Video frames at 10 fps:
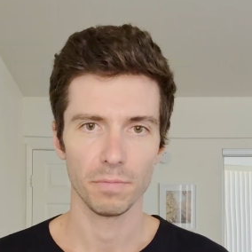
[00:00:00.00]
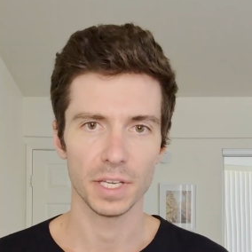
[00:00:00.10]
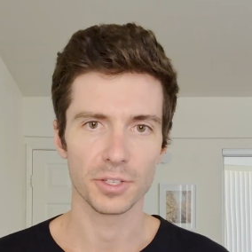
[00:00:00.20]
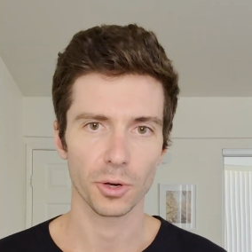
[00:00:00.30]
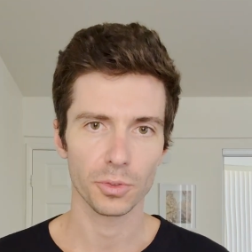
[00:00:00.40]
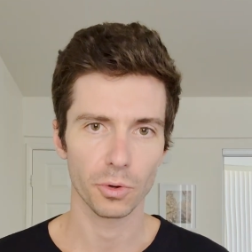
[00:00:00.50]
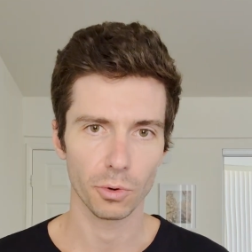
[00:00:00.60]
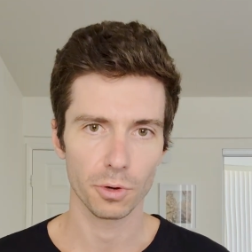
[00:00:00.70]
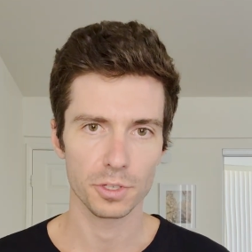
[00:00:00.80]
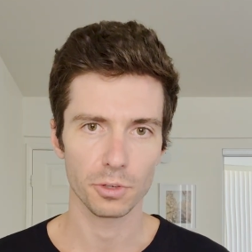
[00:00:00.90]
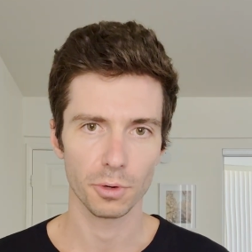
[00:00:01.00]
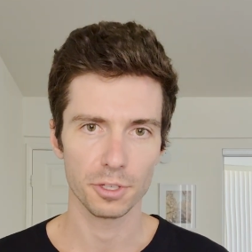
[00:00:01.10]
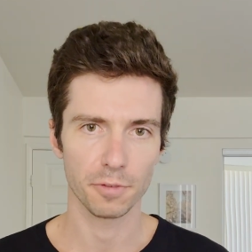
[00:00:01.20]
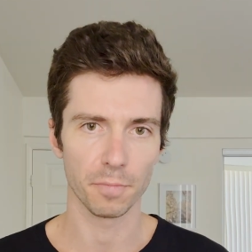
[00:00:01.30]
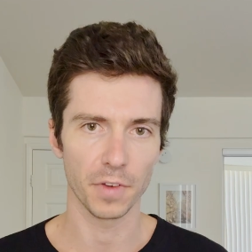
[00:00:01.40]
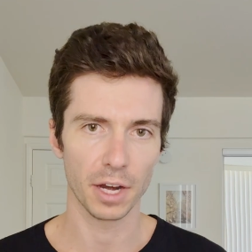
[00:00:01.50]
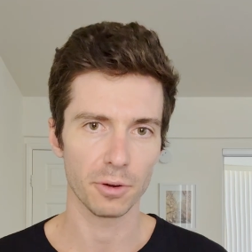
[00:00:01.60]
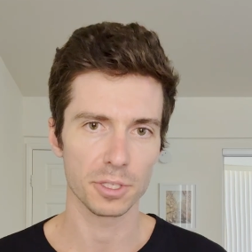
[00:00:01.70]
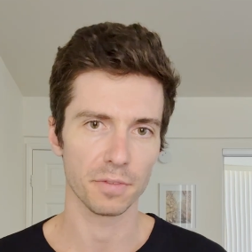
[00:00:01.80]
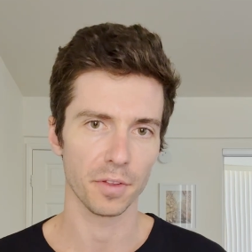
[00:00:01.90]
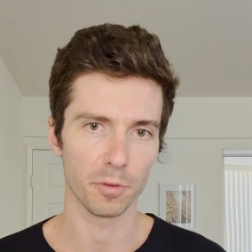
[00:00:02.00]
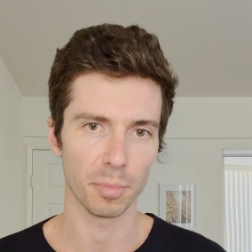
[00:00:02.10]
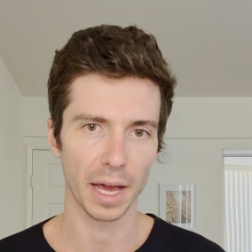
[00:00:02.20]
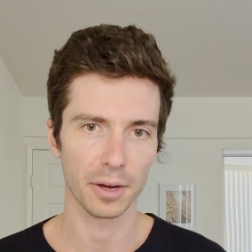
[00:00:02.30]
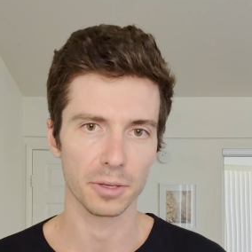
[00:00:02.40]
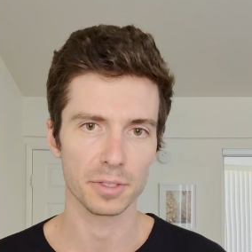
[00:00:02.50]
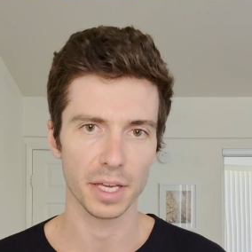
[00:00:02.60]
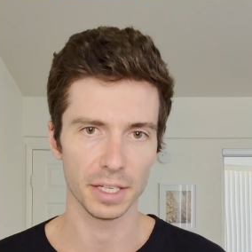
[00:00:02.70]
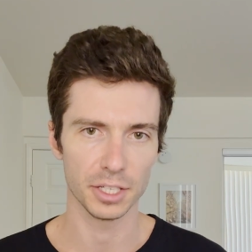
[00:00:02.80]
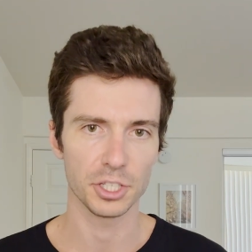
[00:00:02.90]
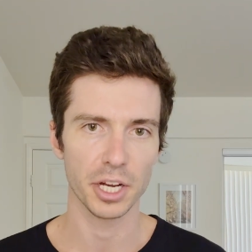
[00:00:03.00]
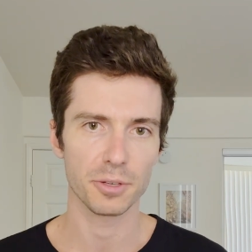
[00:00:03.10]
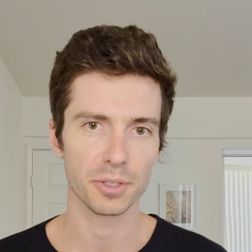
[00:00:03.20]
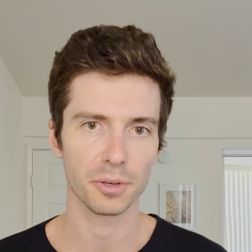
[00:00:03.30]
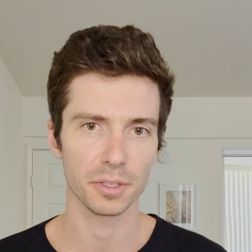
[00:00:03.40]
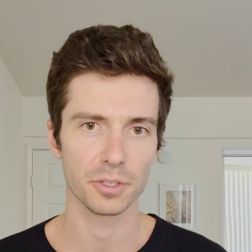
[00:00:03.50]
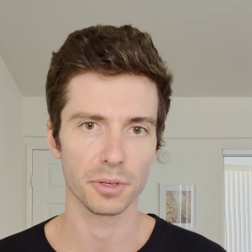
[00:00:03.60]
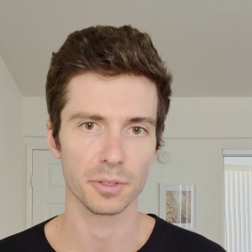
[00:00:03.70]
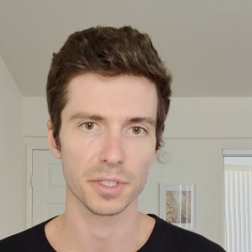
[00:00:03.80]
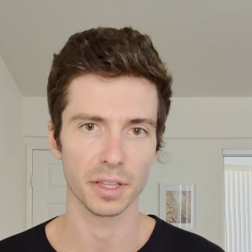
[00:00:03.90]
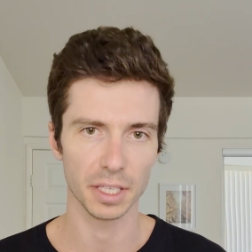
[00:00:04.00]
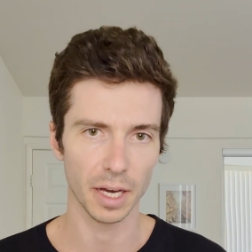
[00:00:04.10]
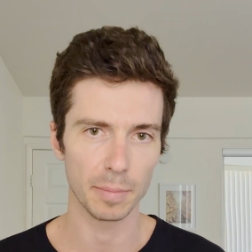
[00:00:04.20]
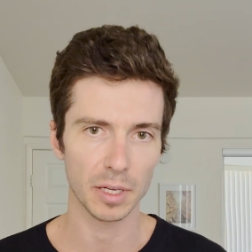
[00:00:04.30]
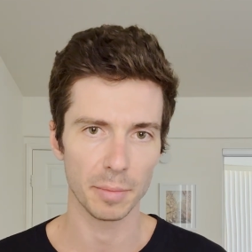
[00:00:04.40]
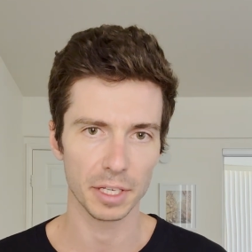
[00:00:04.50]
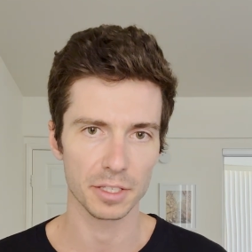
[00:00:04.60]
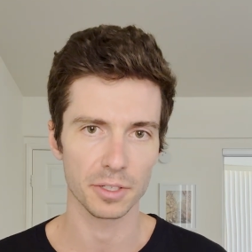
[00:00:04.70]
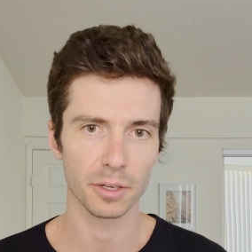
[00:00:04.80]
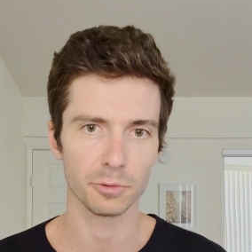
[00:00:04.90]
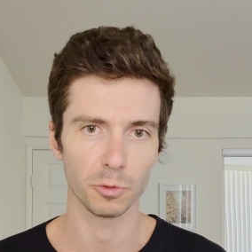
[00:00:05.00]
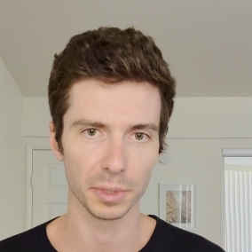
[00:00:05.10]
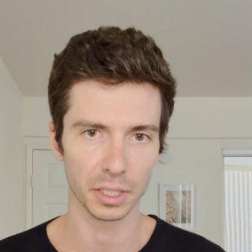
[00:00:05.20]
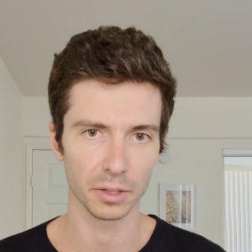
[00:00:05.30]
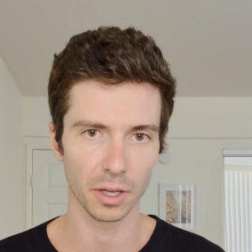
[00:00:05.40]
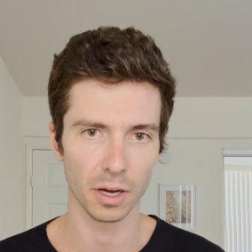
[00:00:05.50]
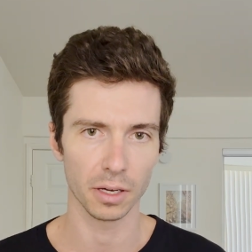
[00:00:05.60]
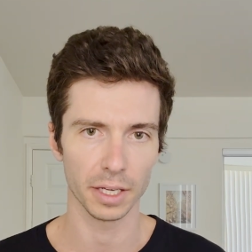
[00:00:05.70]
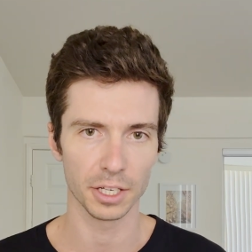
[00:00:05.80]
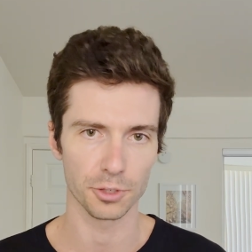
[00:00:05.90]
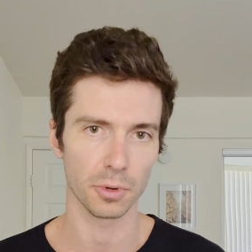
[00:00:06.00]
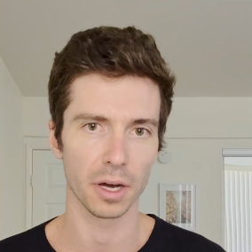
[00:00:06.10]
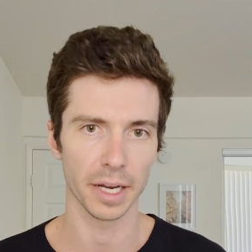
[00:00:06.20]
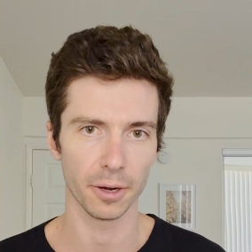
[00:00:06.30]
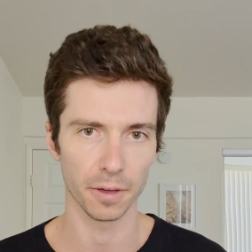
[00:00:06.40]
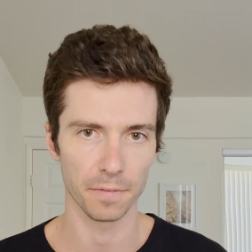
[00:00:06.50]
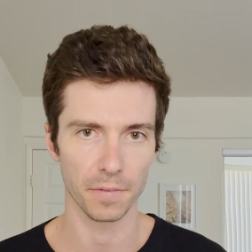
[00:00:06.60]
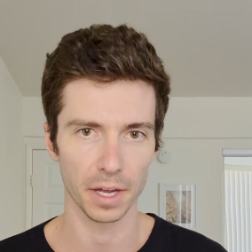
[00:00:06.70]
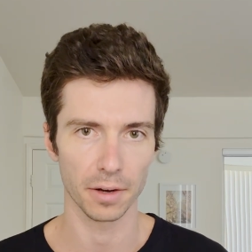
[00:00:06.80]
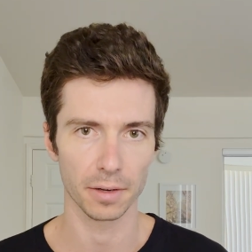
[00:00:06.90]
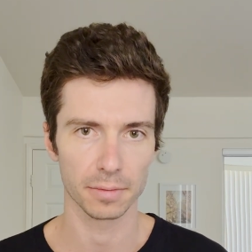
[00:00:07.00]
He's heard the horror stories from veterans of other battles, and he shares their concerns that the upcoming assault will be a long and drawn-out affair.